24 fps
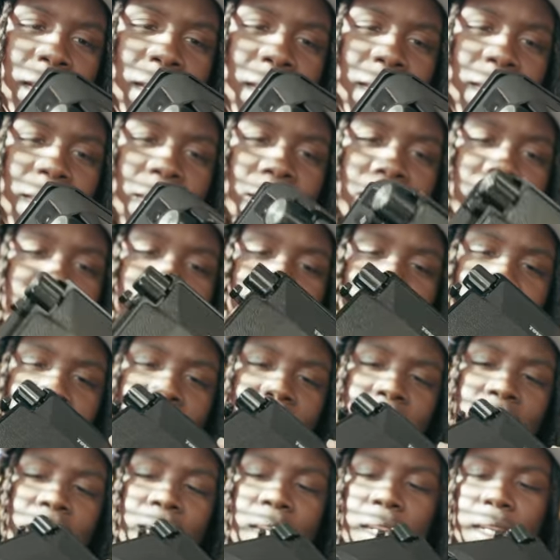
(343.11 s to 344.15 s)
this
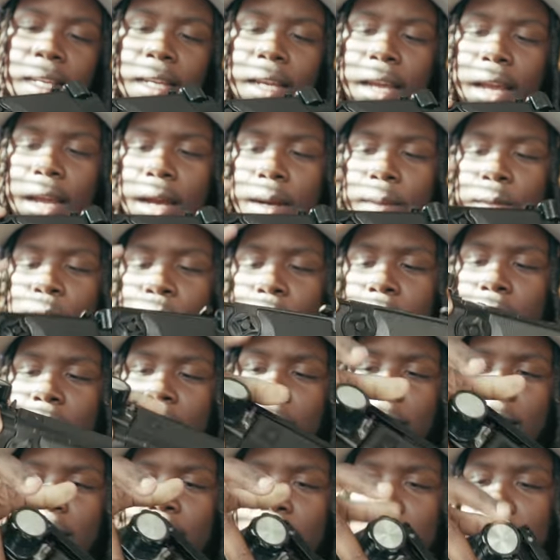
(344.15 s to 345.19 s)
camera
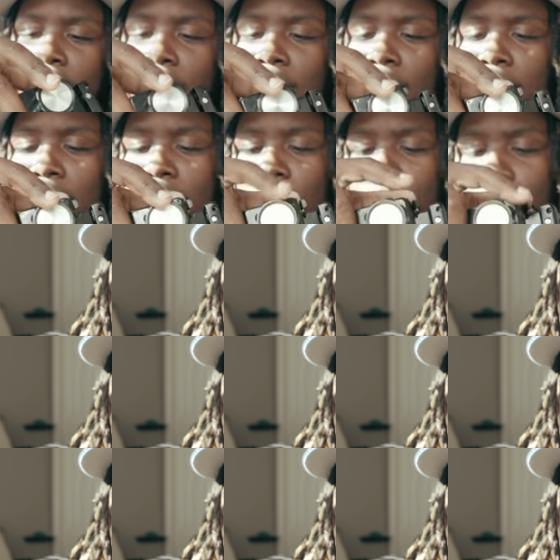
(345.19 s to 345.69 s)
is.